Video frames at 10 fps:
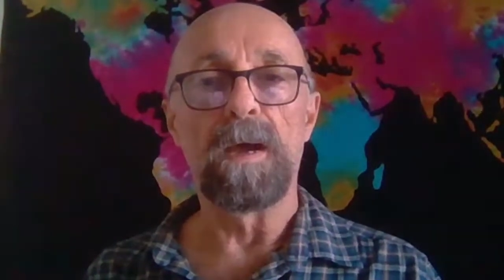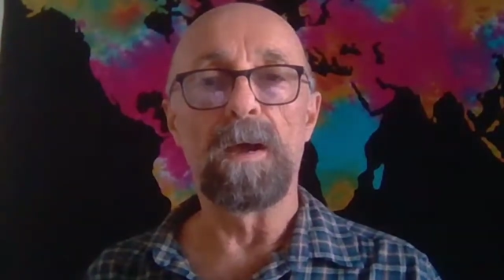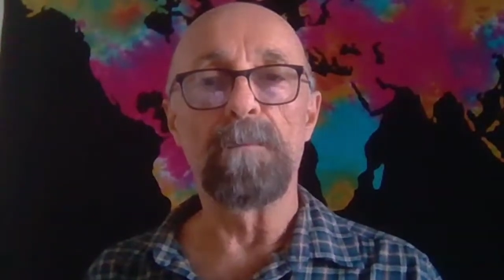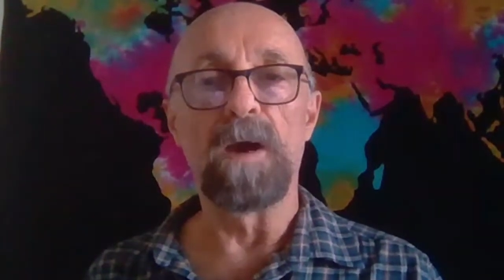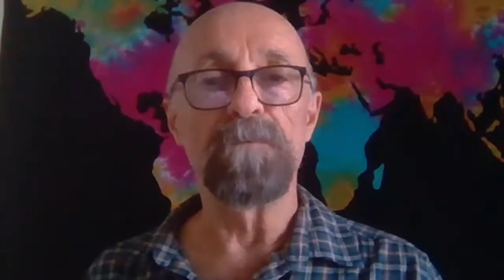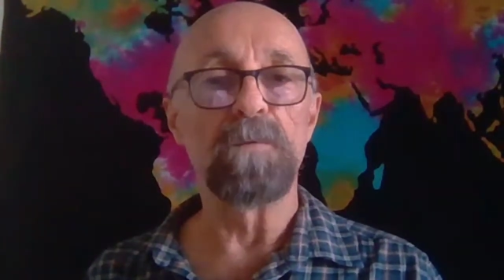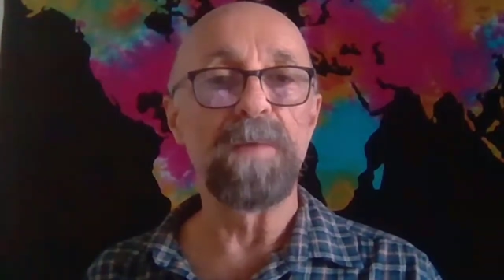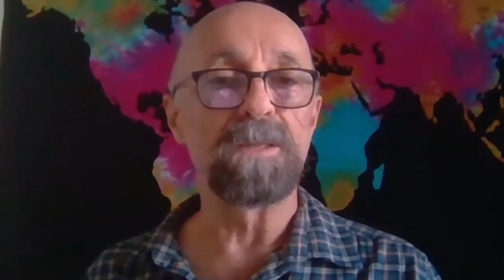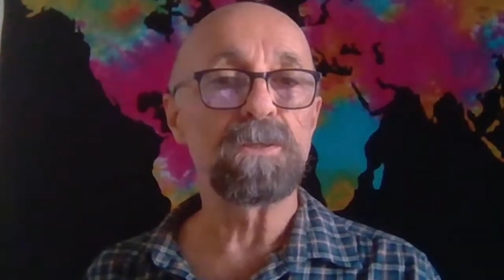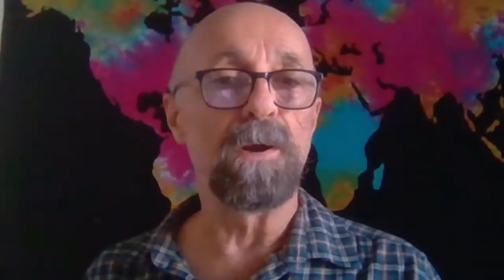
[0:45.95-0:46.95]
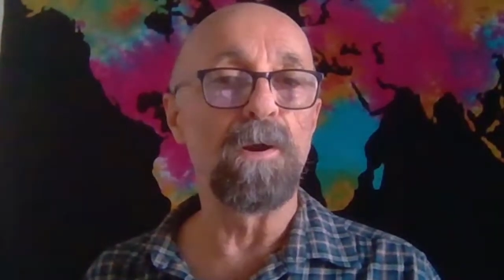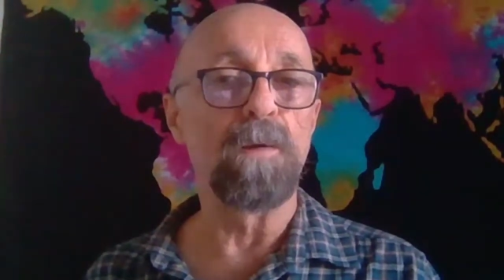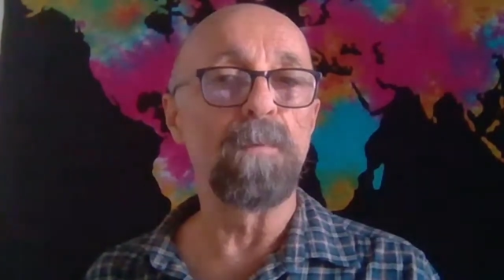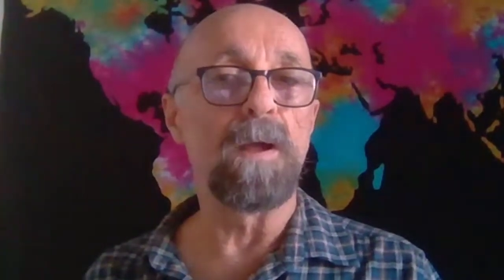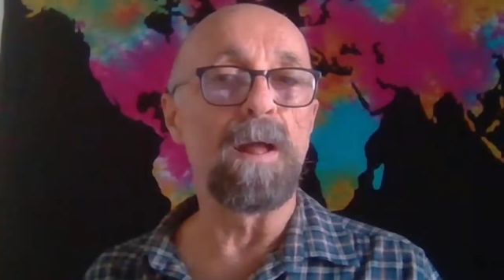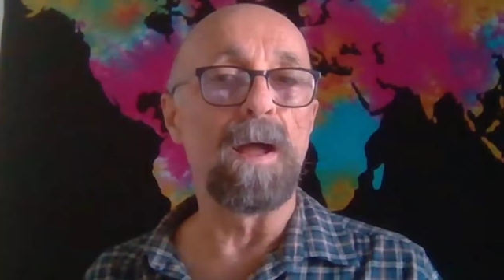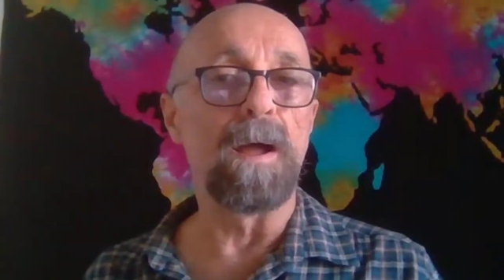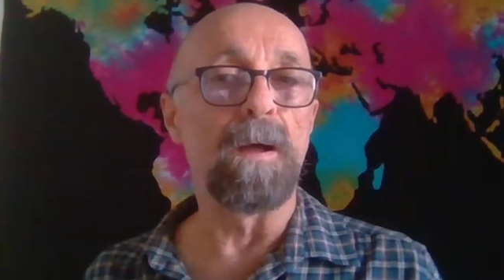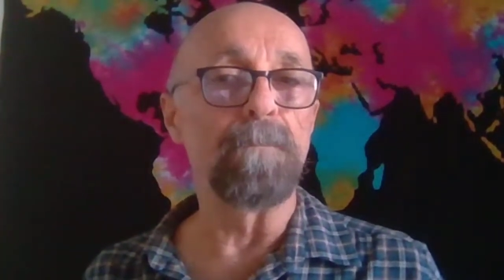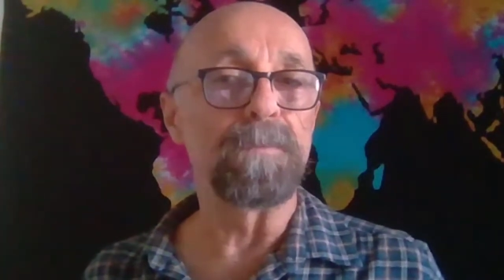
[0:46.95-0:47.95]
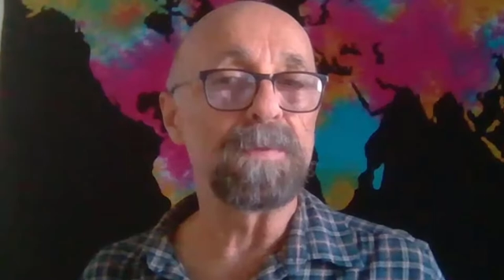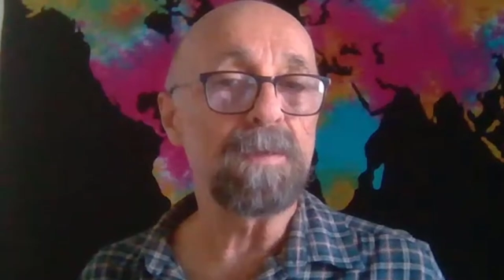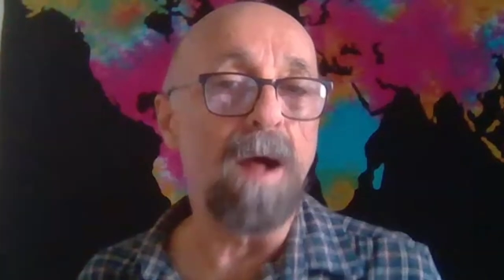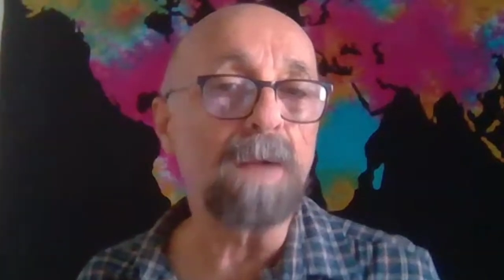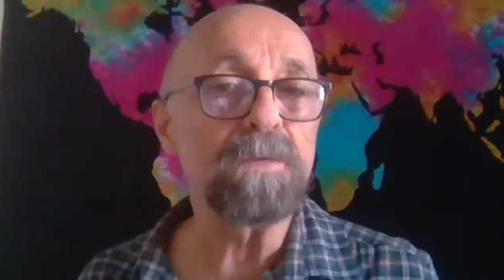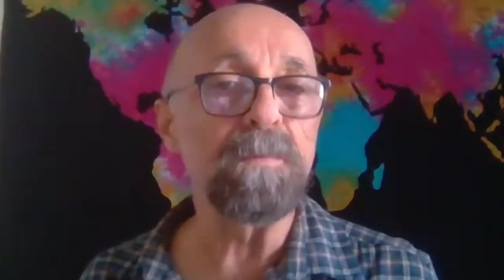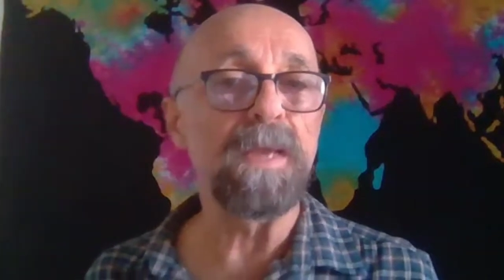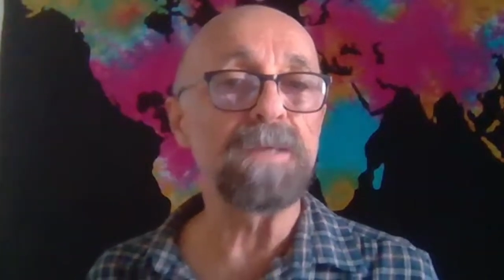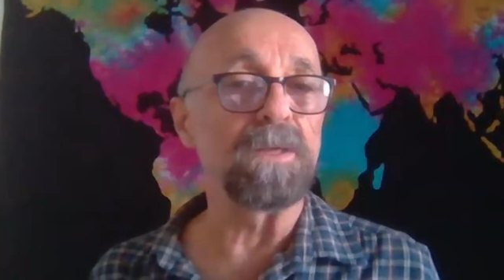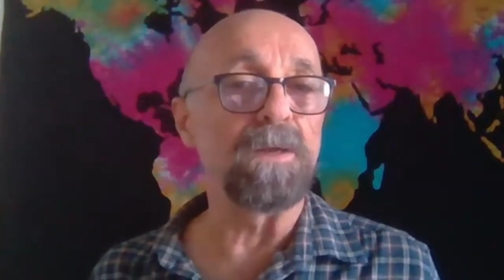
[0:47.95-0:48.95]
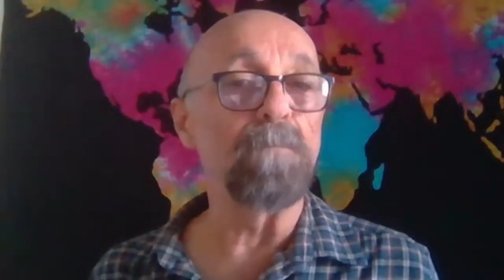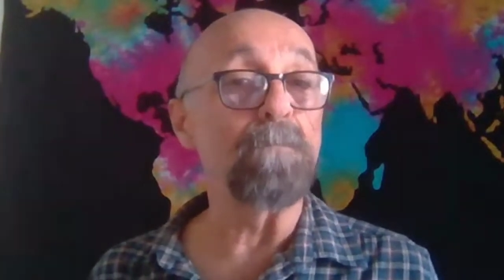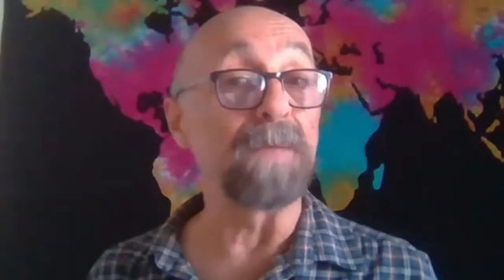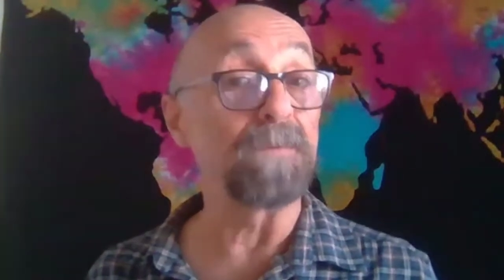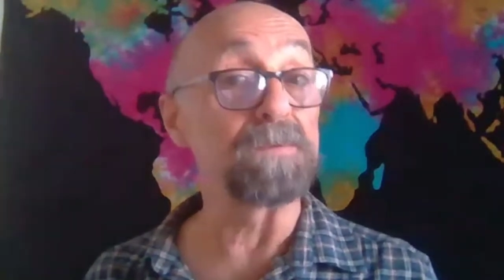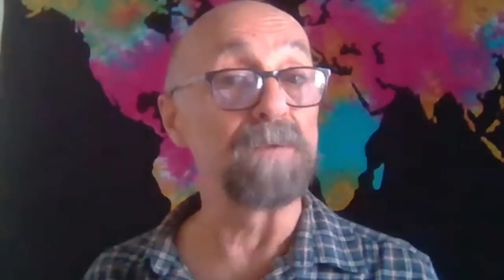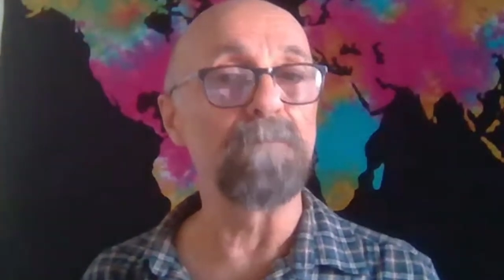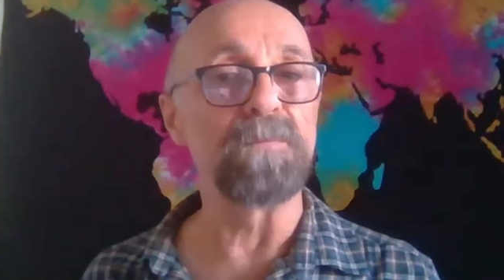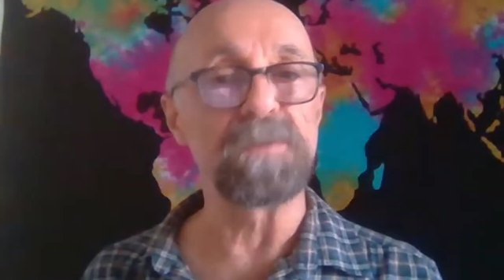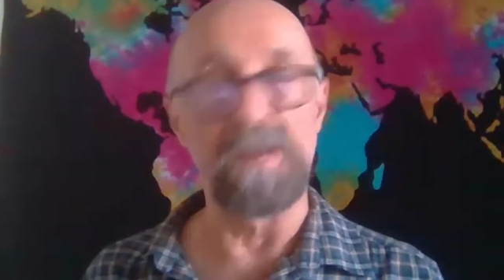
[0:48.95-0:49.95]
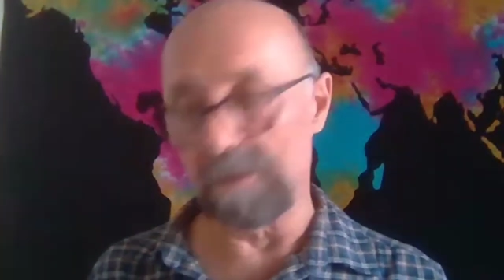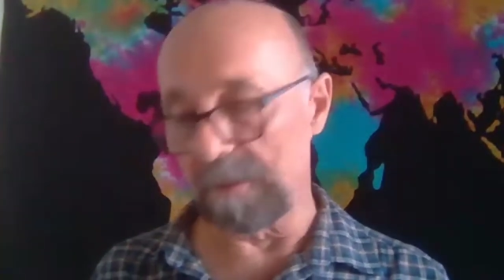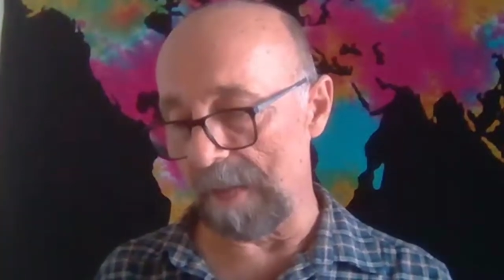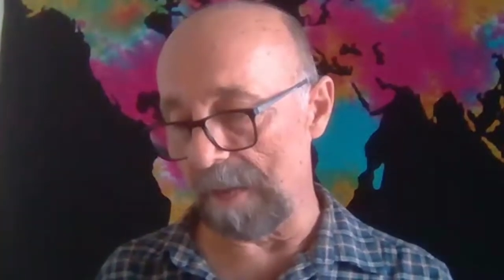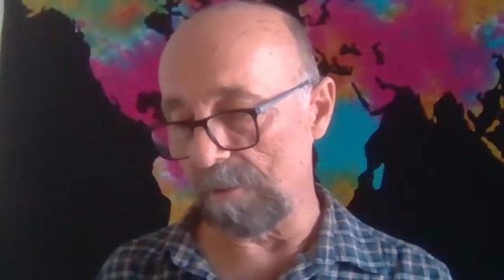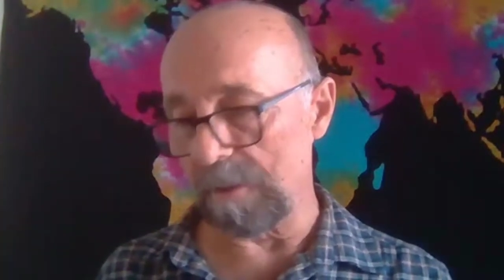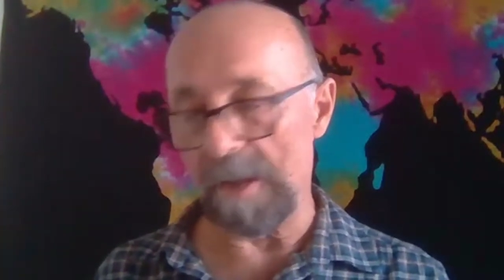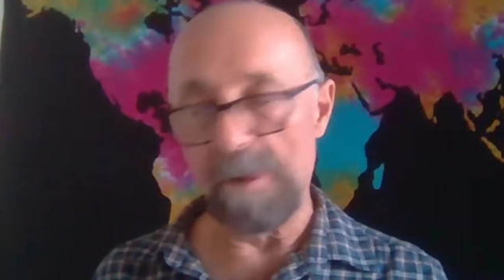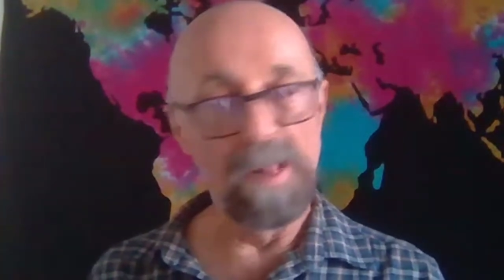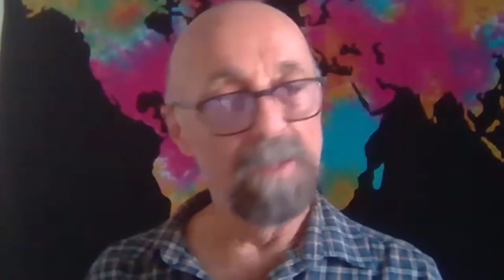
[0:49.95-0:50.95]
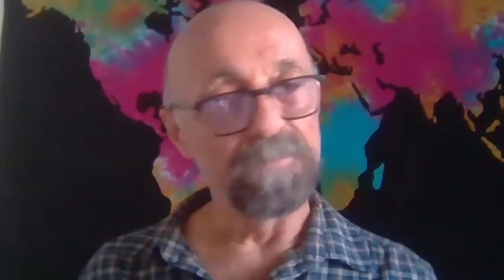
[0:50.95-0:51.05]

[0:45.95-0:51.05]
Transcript: of your midterm, talk to me so you don't make the same mistake again, okay?